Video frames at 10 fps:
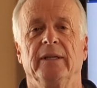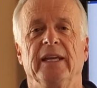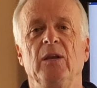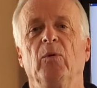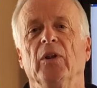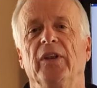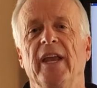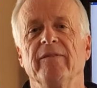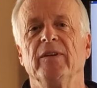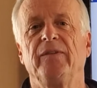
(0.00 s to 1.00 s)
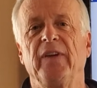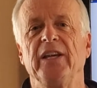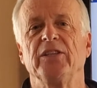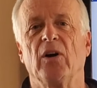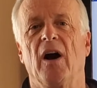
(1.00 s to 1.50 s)
he will never
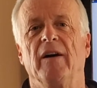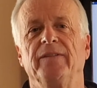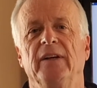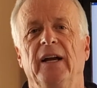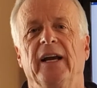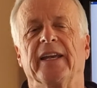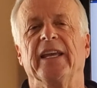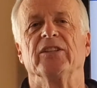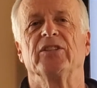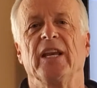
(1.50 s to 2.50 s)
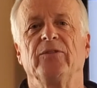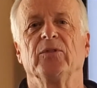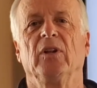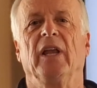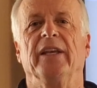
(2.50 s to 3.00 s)
face off against
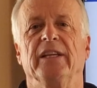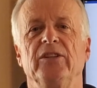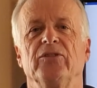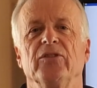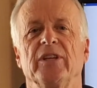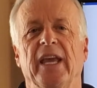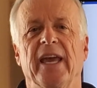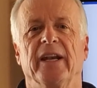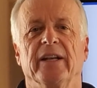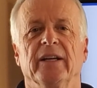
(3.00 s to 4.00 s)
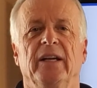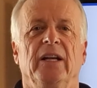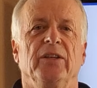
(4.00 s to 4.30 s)
Central and Eastern Canada